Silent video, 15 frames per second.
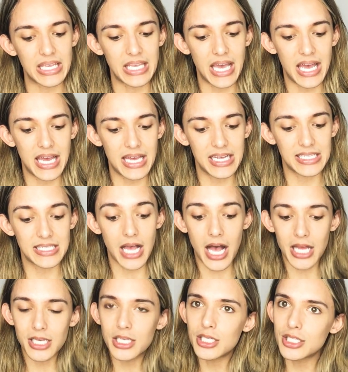Yes,
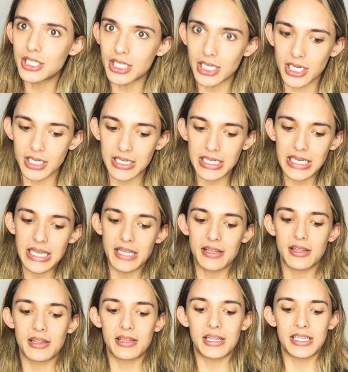
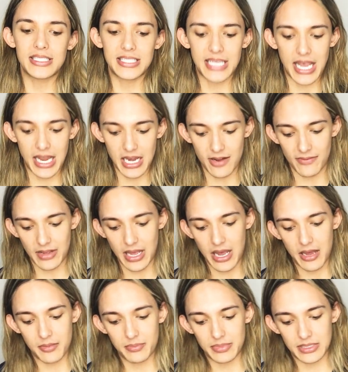underneath the Ten of
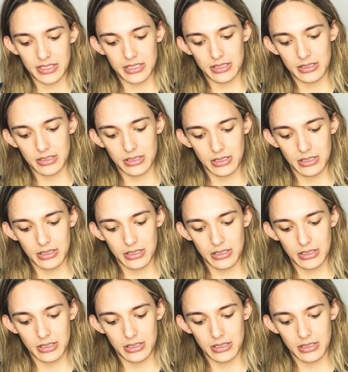Cups,